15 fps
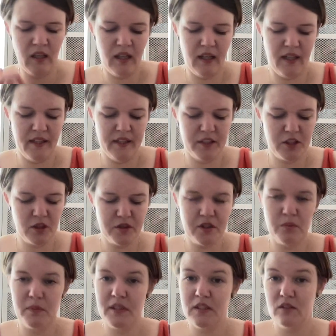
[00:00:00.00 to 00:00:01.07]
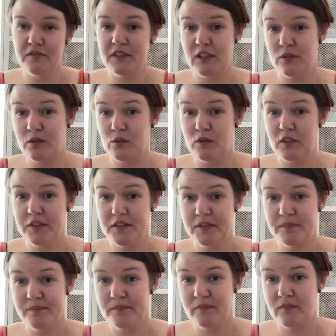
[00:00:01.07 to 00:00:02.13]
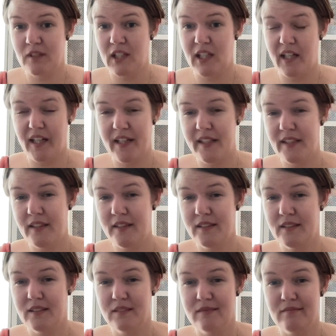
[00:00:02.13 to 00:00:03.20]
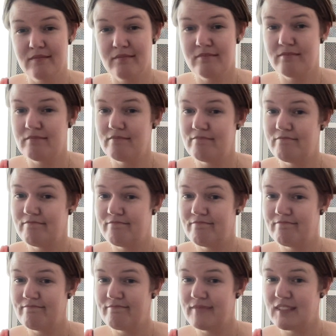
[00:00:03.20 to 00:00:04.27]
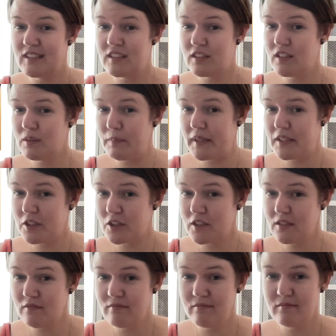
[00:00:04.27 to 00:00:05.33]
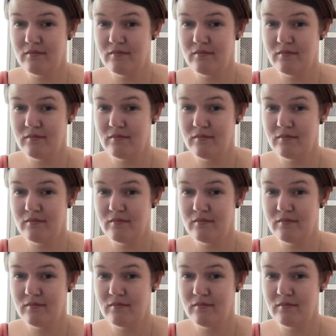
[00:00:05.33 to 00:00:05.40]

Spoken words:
I showed you my Sophie's Universe. I insert a picture.